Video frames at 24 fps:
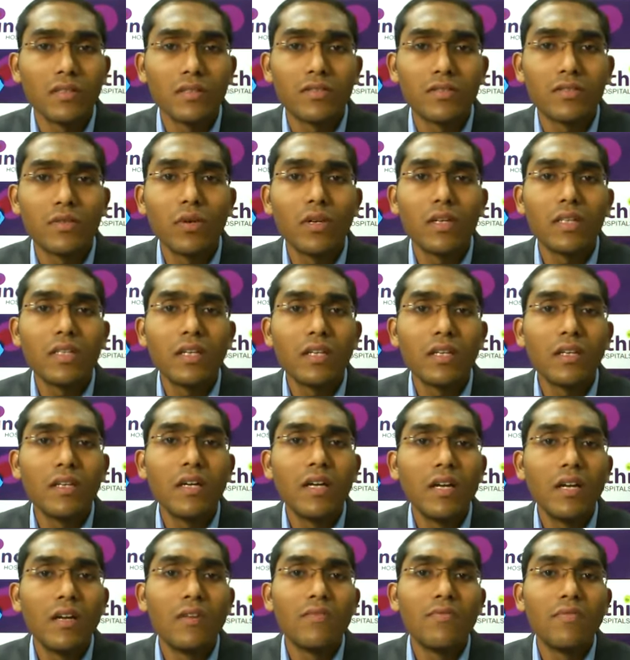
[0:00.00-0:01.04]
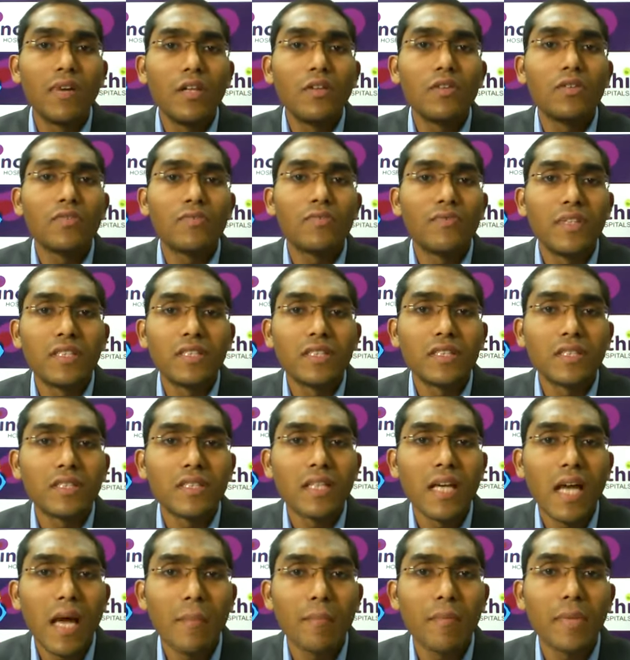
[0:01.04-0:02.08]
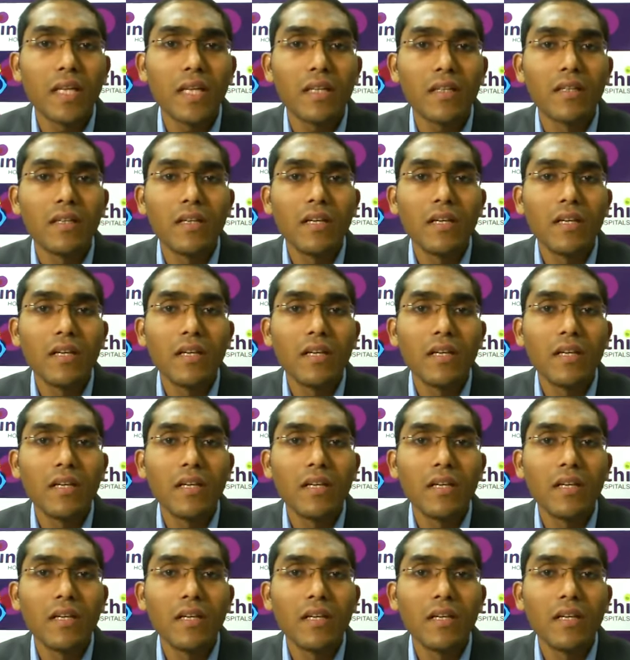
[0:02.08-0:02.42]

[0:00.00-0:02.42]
slowly the failure features happen,